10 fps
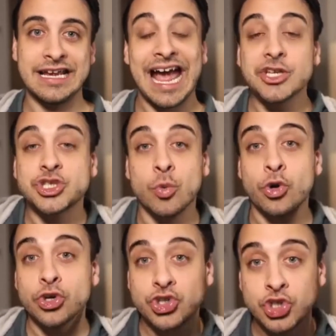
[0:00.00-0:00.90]
And so
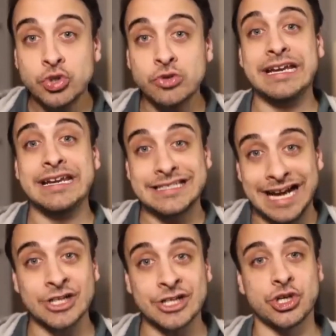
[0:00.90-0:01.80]
we're doing
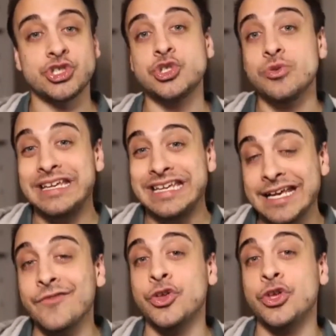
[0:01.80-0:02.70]
dotChurch to
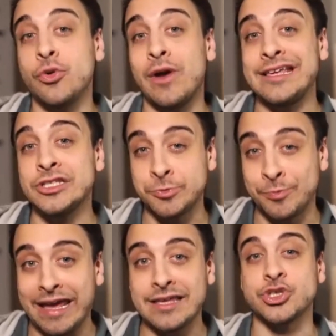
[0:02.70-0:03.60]
give you a
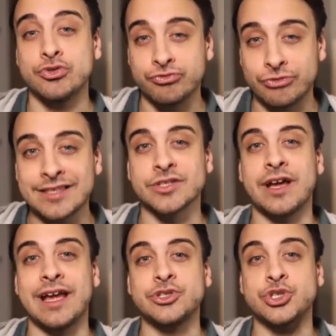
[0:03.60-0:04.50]
space to
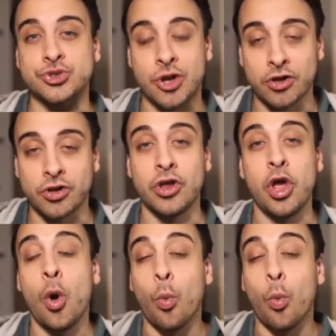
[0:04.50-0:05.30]
wrestle and struggle